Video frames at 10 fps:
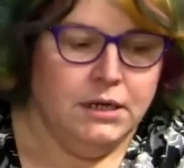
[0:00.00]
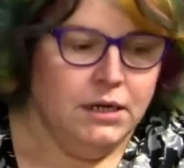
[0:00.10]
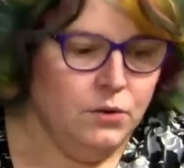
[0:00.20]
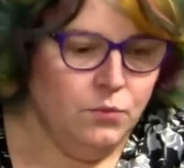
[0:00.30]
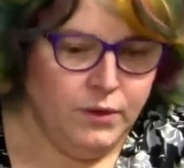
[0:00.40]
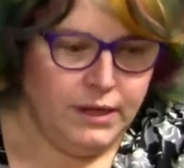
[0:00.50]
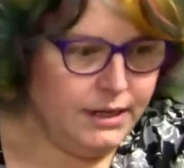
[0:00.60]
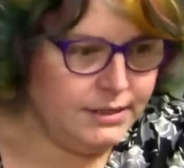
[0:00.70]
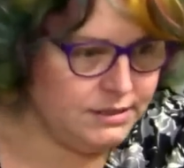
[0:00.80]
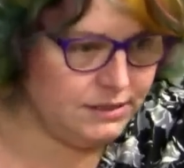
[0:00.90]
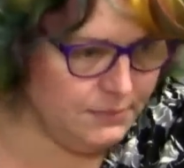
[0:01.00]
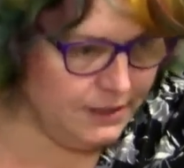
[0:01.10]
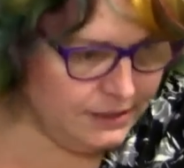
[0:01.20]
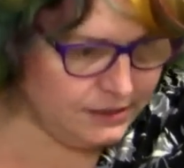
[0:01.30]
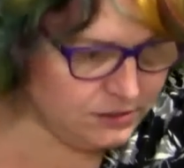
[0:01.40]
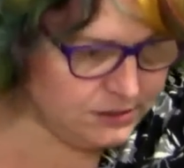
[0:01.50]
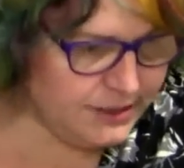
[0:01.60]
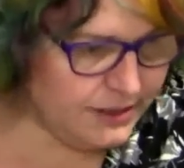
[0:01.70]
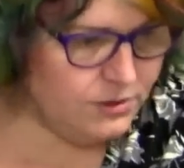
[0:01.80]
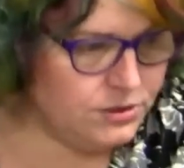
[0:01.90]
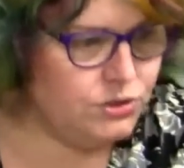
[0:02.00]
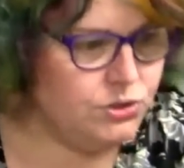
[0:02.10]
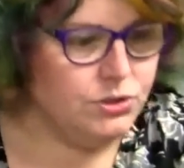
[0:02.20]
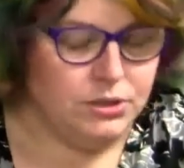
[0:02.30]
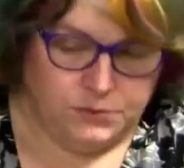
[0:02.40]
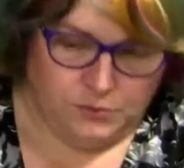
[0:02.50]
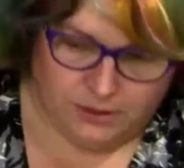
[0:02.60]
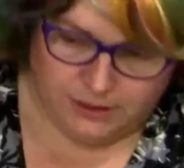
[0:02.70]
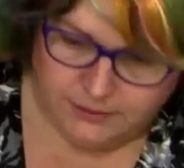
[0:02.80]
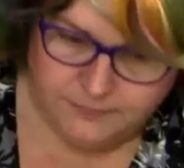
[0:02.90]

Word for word: when I did my little down and dirty one,